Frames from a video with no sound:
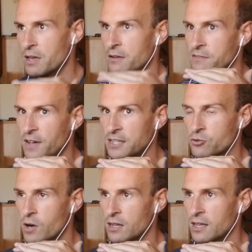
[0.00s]
in fact,
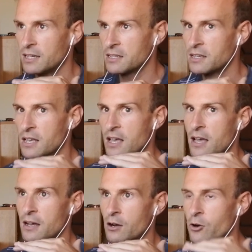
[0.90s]
you are like
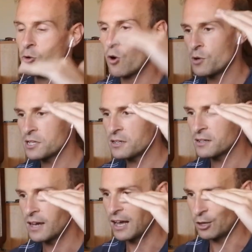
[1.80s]

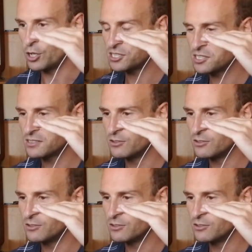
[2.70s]
growing a lot,